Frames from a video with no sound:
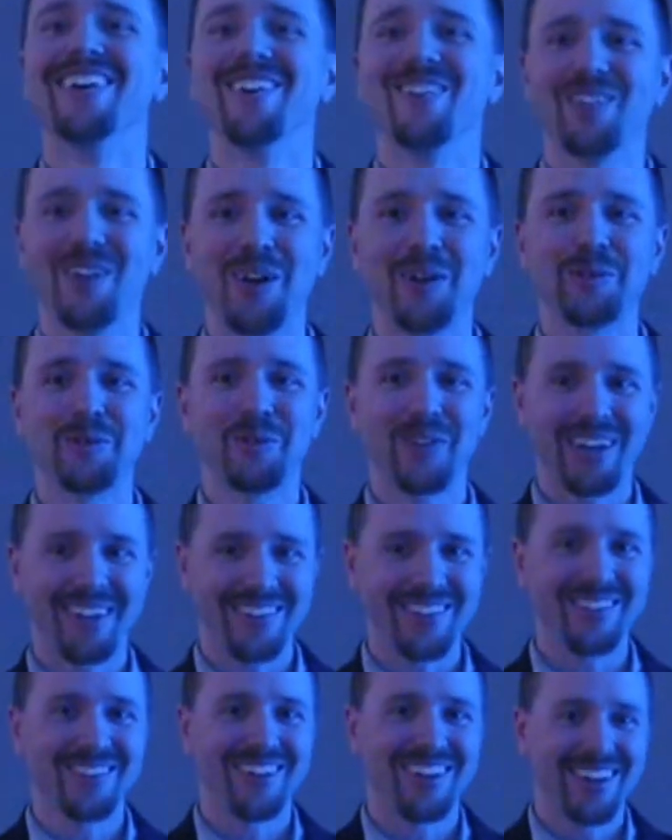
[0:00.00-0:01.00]
Rob's back
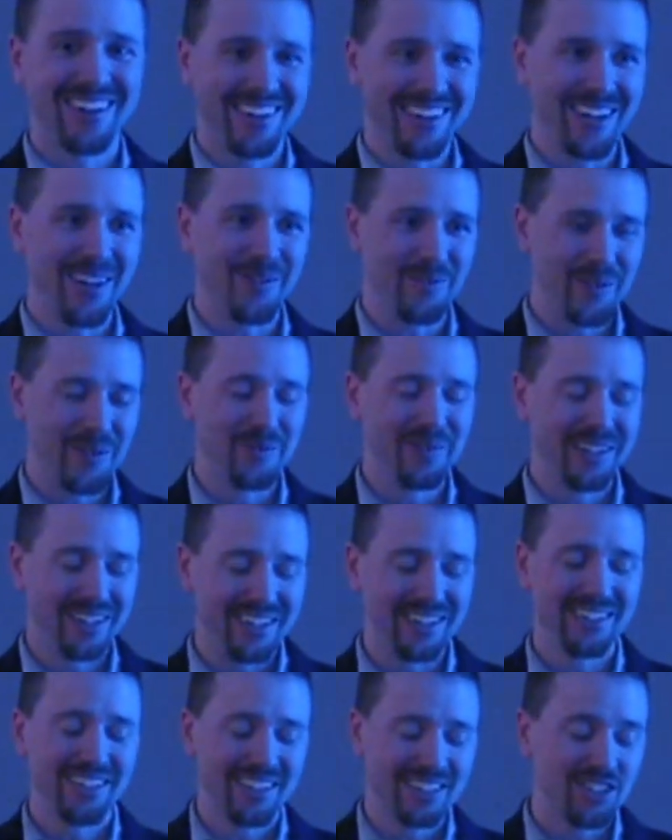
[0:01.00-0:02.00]
there nodding at me, but
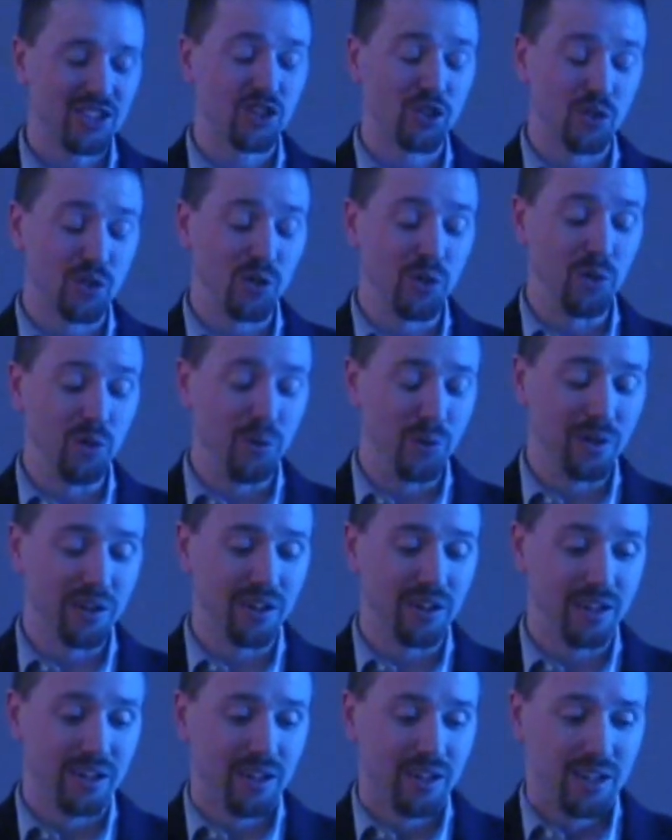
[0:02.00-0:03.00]
it's true.
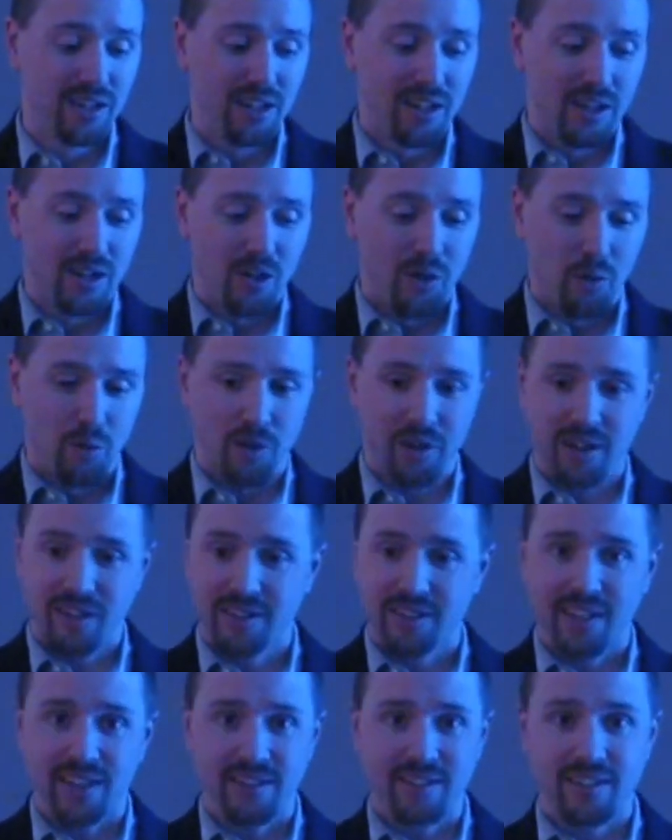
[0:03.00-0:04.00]
We're going
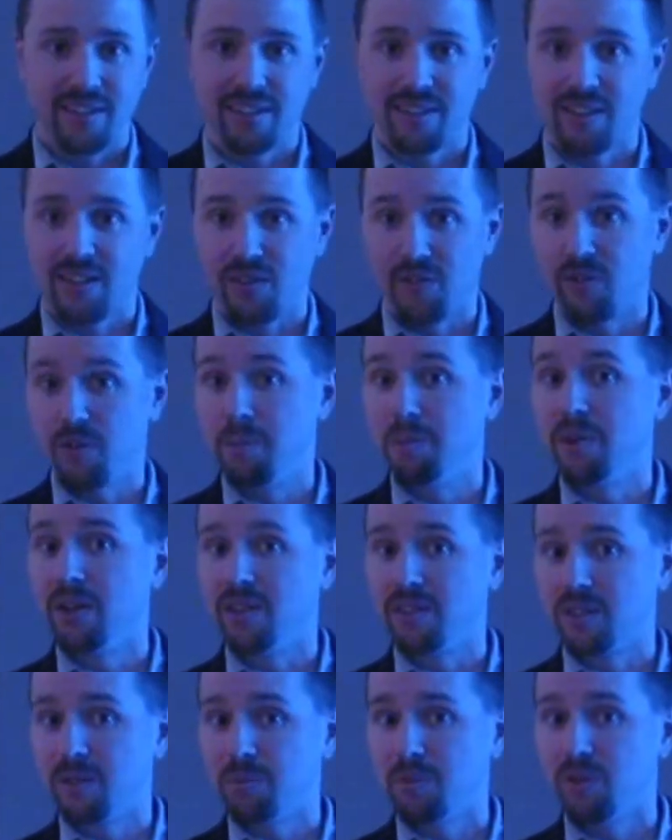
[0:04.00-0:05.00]
to test this thing for
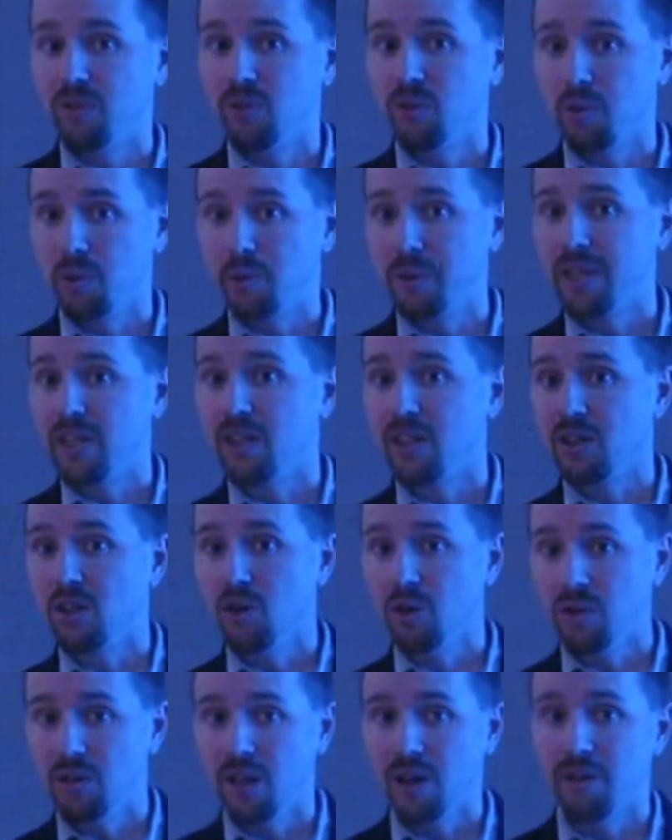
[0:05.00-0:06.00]
months before we can
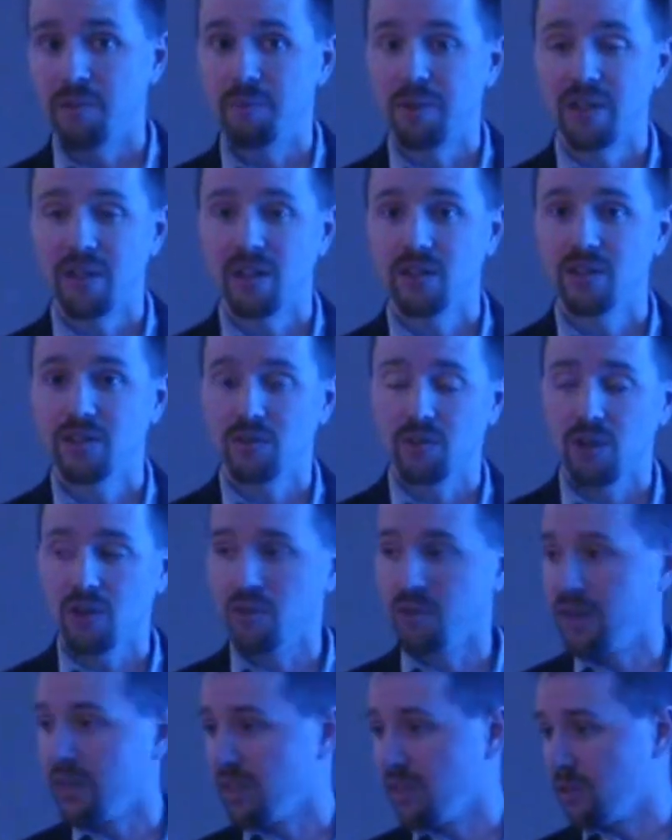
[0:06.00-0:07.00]
go live because of our
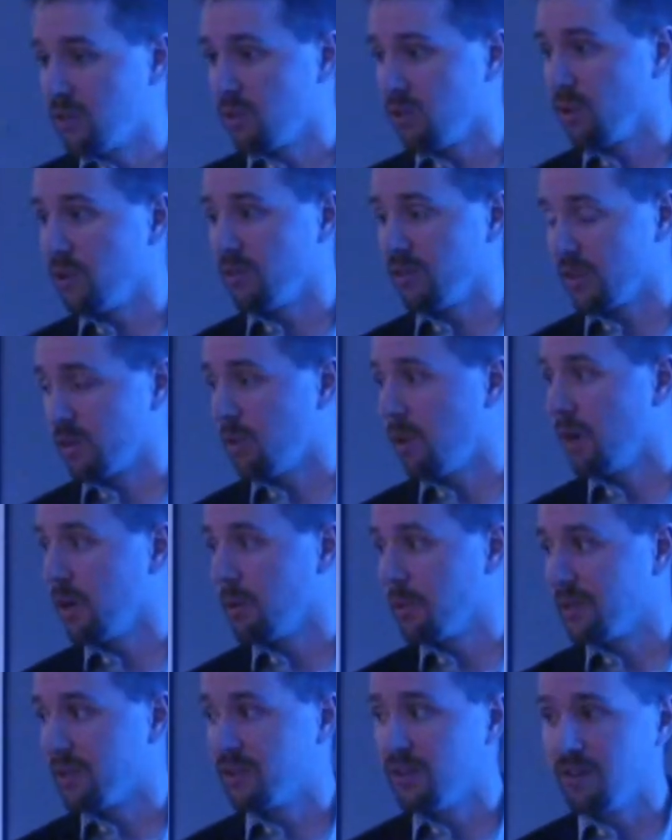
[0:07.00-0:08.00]
regulatory
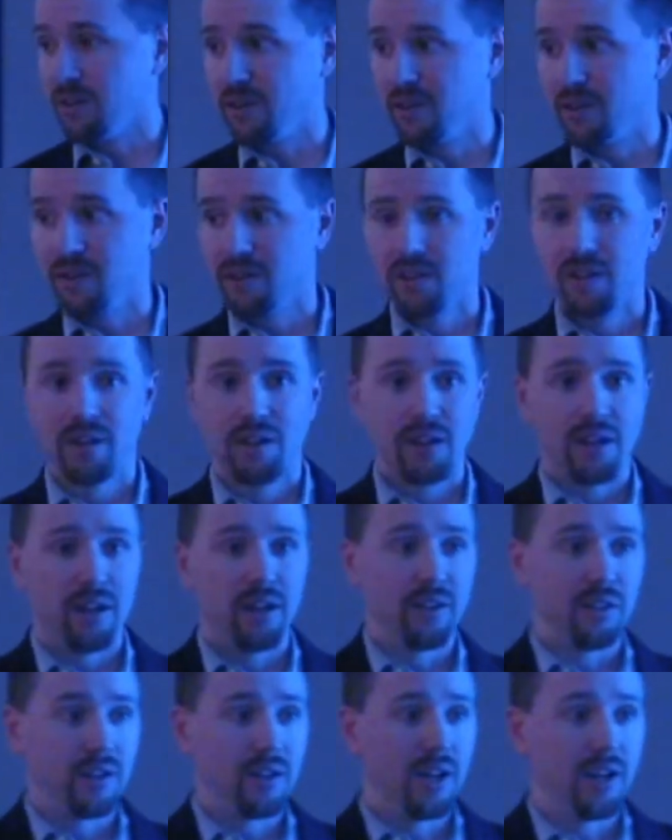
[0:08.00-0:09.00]
requirements here
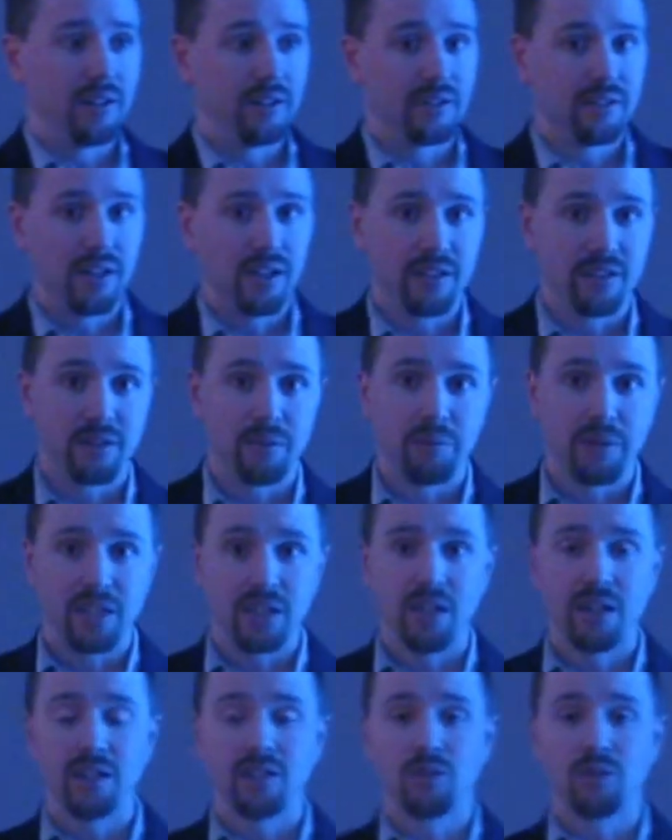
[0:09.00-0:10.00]
in the United States, and
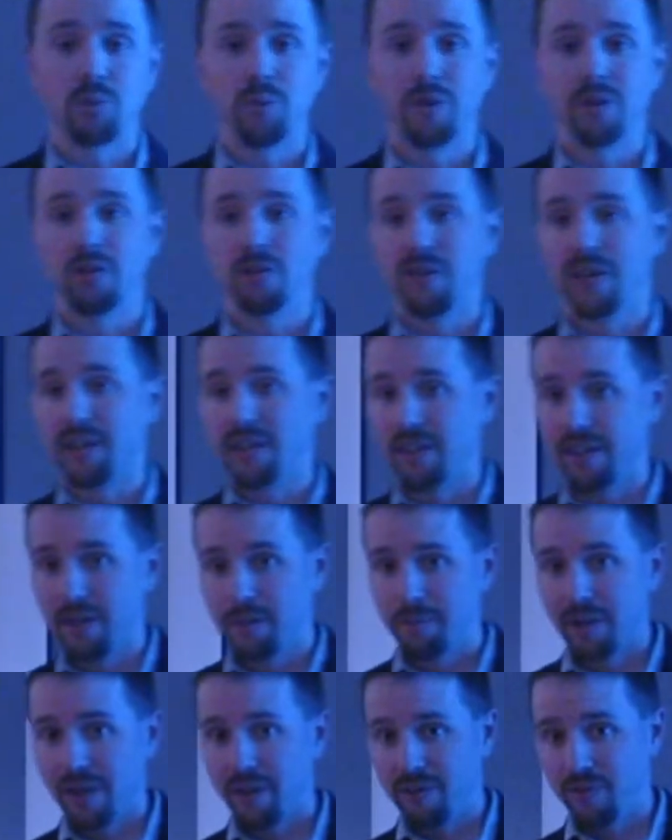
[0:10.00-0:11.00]
because we are regulated
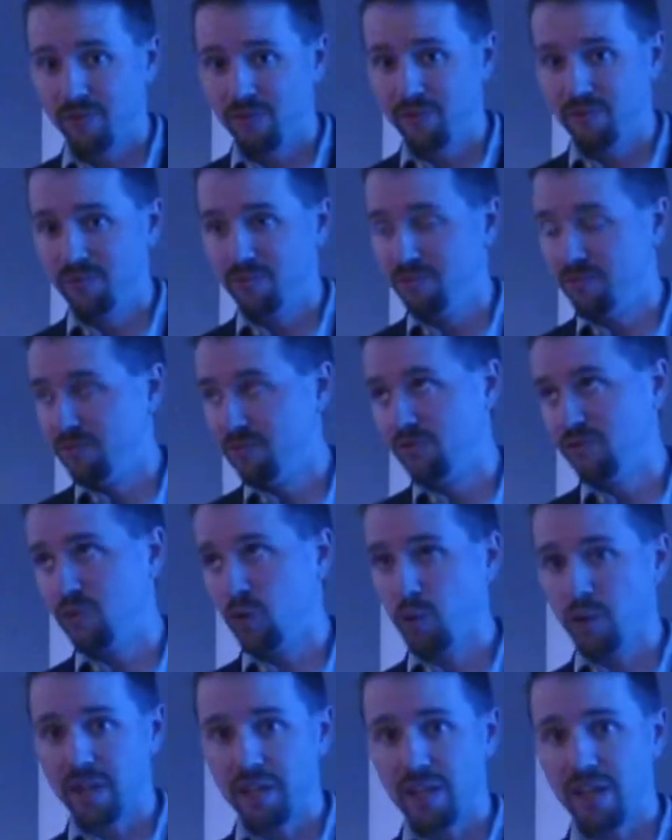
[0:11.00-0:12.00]
by
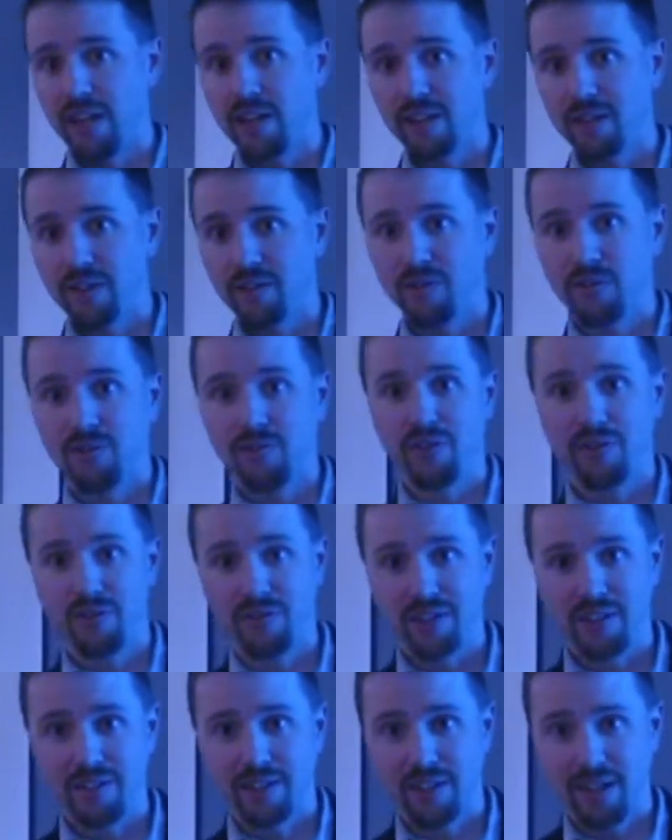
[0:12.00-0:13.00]
48 of the
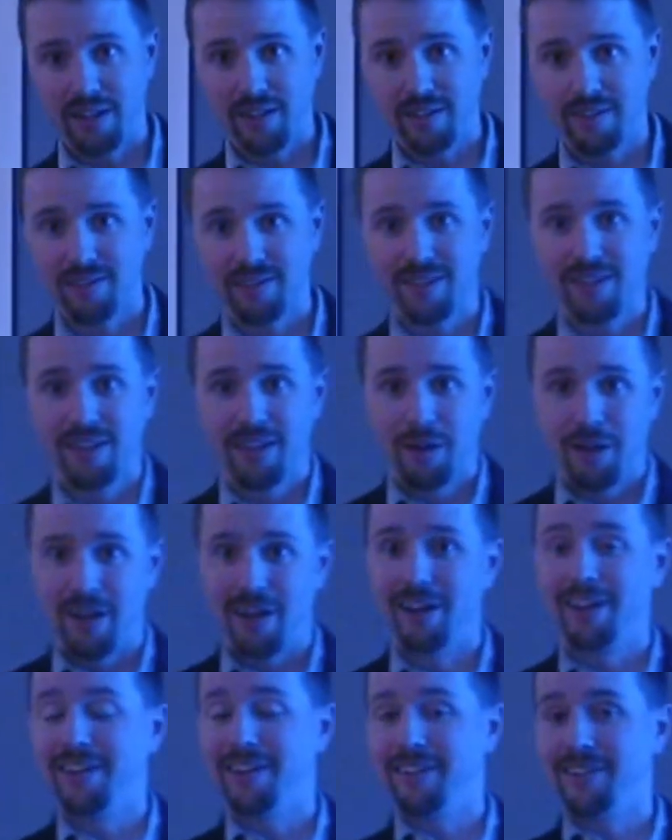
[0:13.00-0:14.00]
50 states,
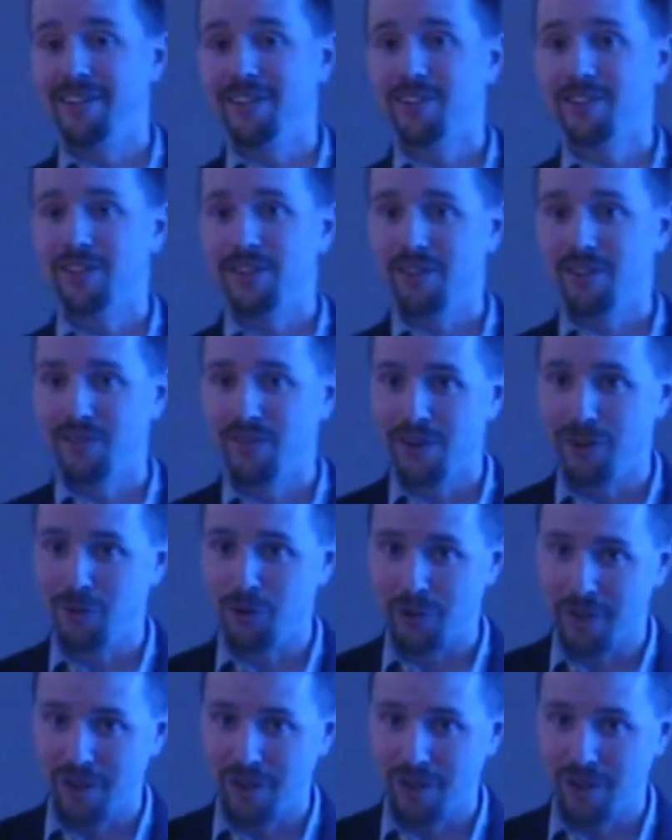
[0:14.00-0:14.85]
in addition to the federal